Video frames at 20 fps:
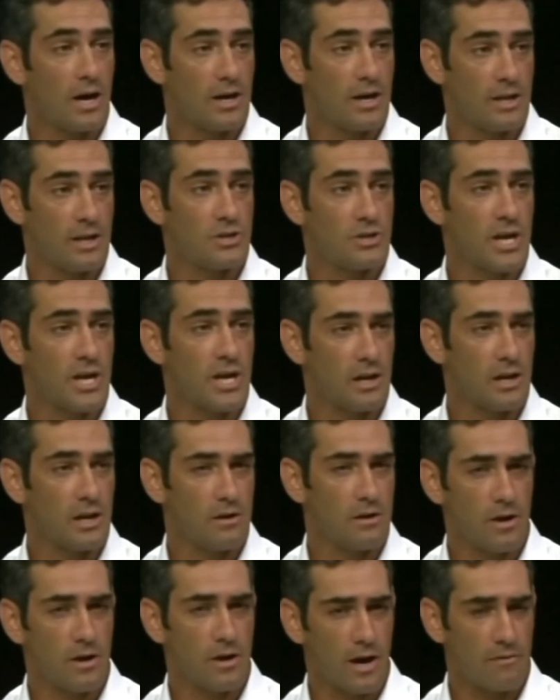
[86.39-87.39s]
initiated
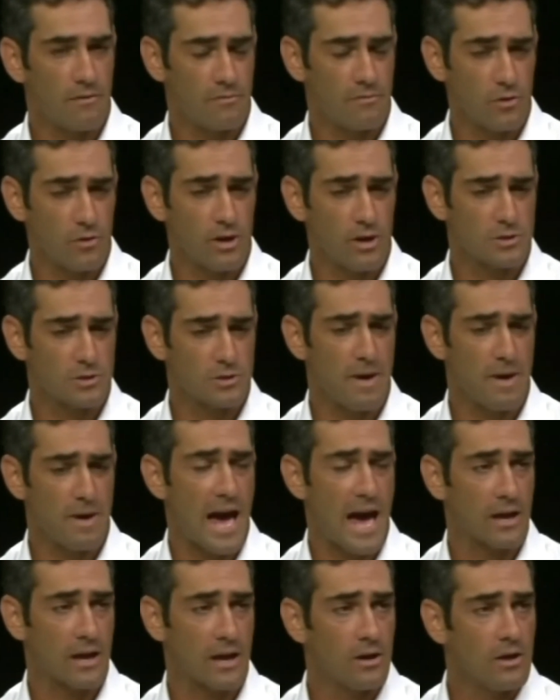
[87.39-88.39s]
a few years
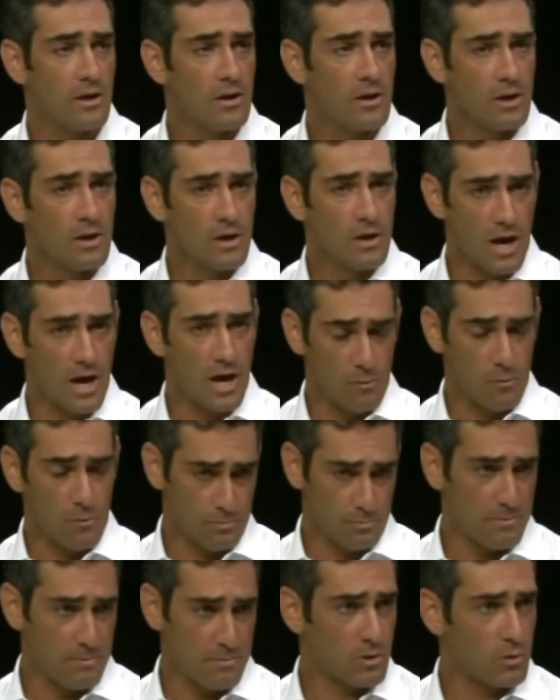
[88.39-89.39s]
back. When
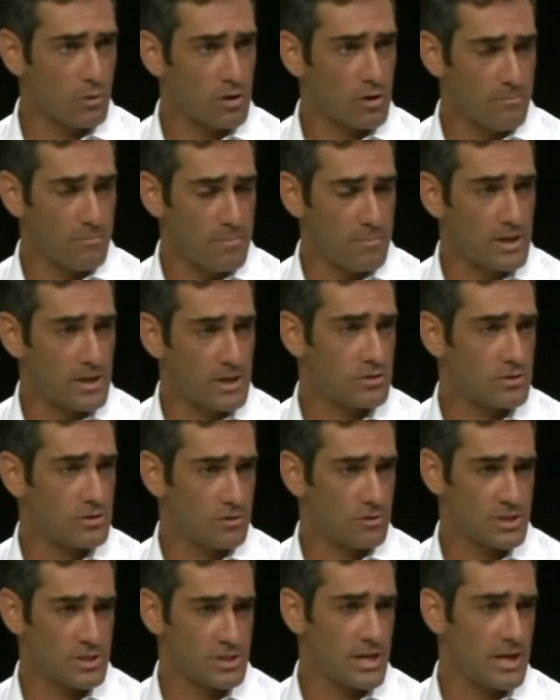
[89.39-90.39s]
people go onto the beach,
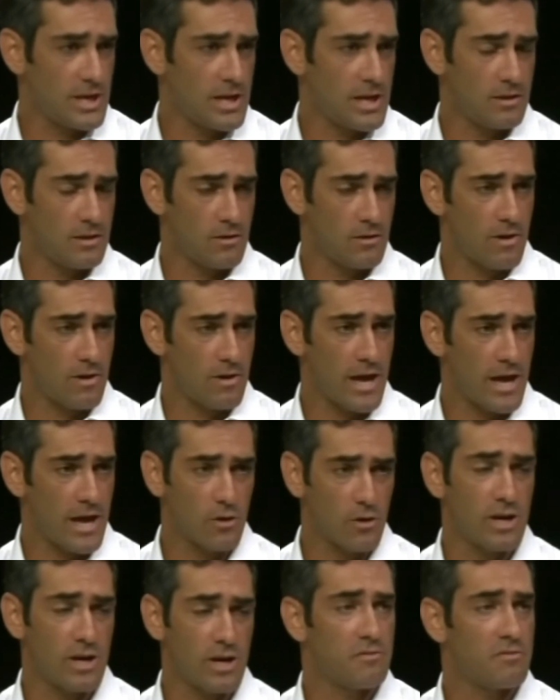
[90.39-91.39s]
they'll see either a
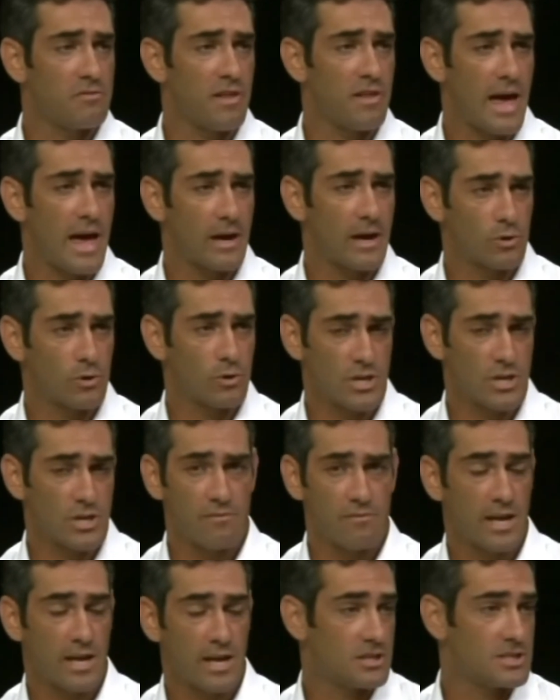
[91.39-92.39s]
green flag, which
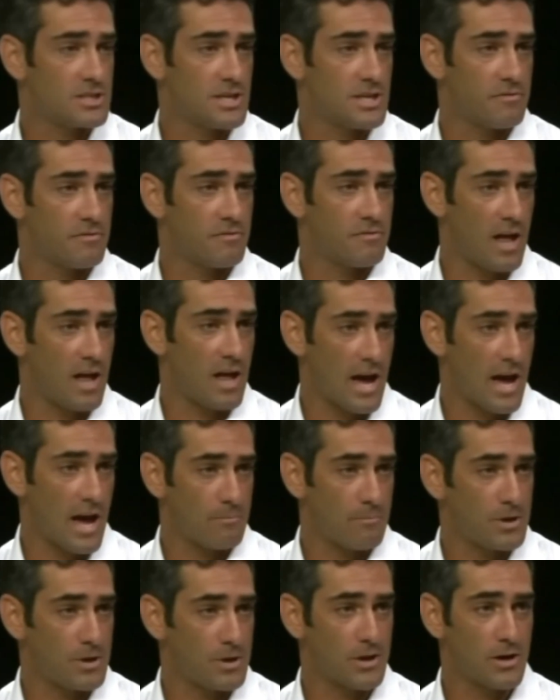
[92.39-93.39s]
I've yet to see fly
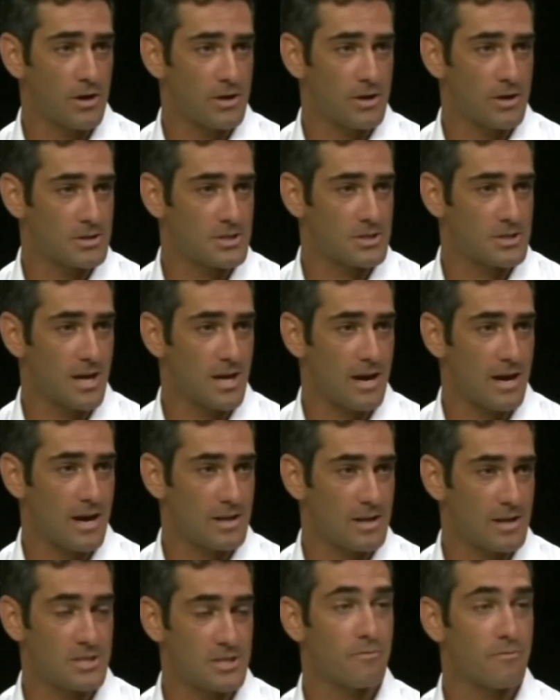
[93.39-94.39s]
because
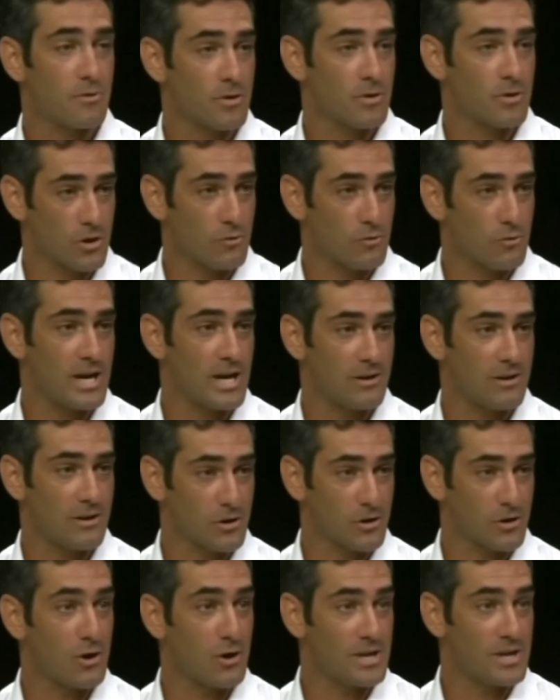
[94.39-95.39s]
it's never a green or
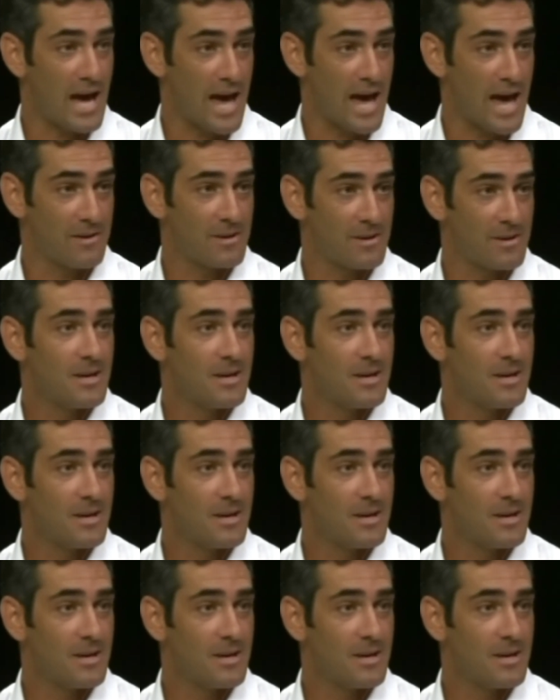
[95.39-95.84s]
go day.